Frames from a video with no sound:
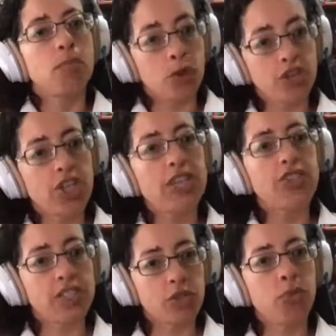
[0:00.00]
more
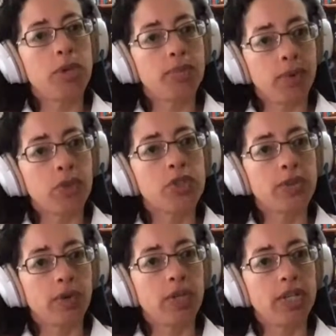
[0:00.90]
changes to be
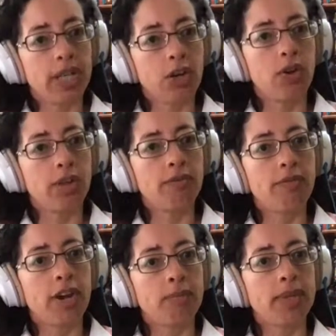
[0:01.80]
possible in the whole
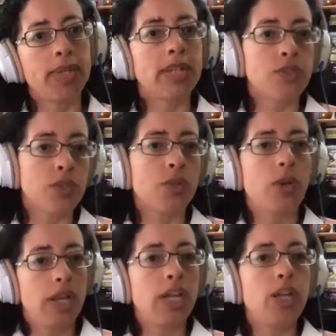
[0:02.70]
environment. And so
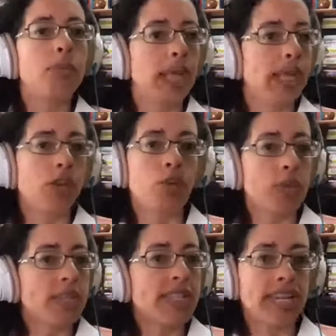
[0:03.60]
little by little,
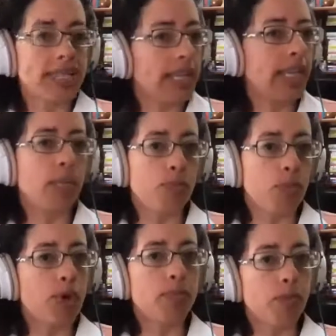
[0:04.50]
we start seeing it
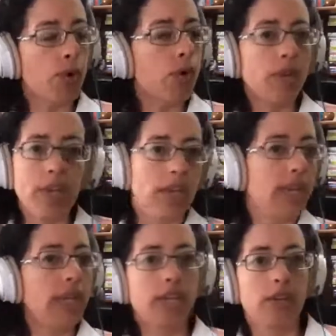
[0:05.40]
more and more
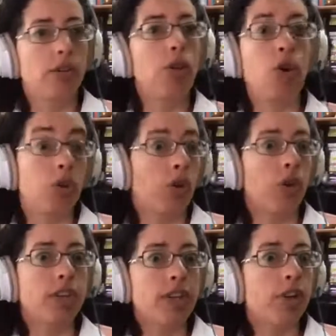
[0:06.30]
in all
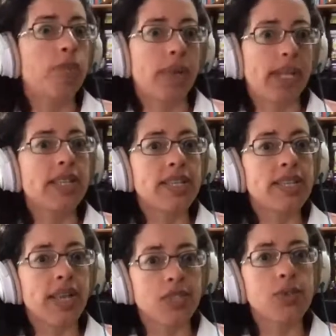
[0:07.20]
other
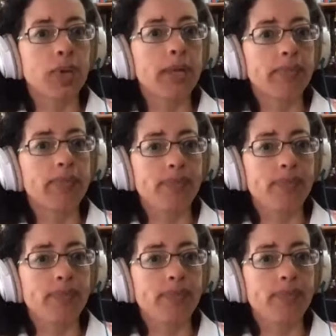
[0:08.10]
companies as well.